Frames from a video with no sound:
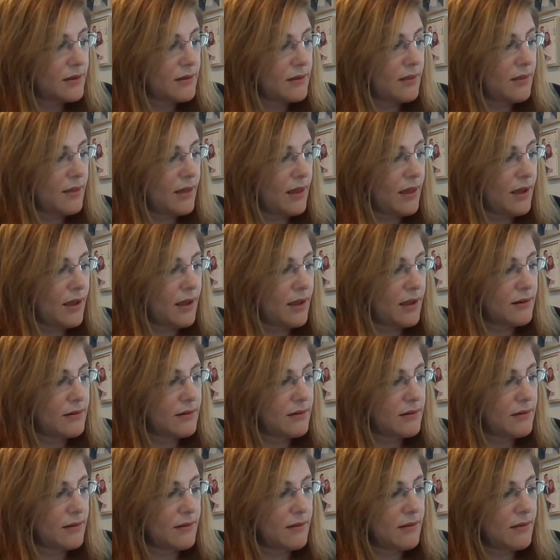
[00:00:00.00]

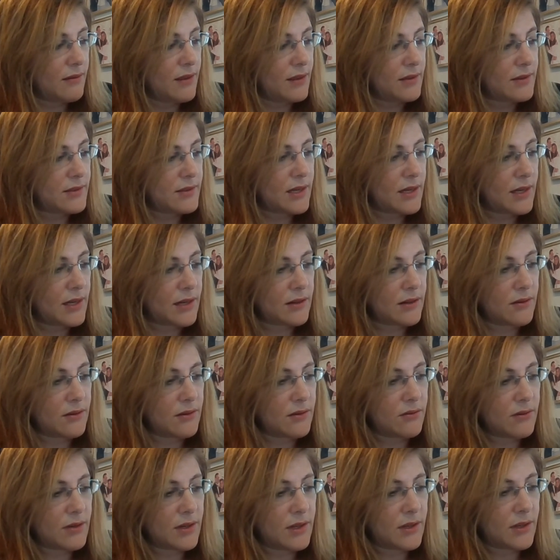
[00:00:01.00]
that this
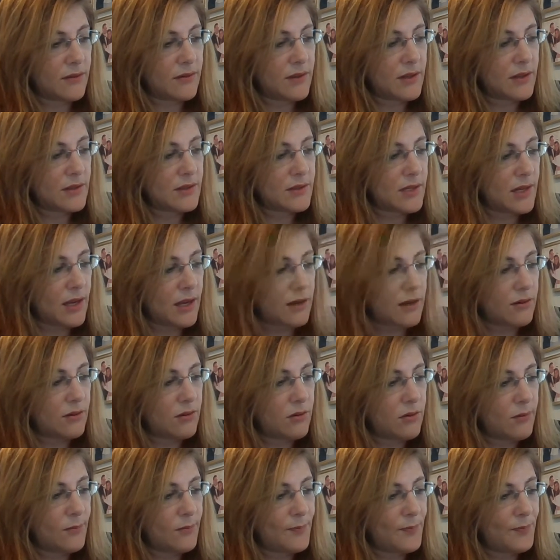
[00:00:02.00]
angle and this
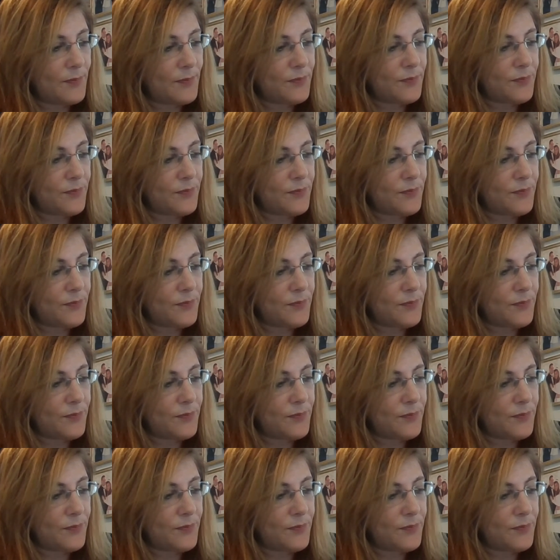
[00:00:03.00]
angle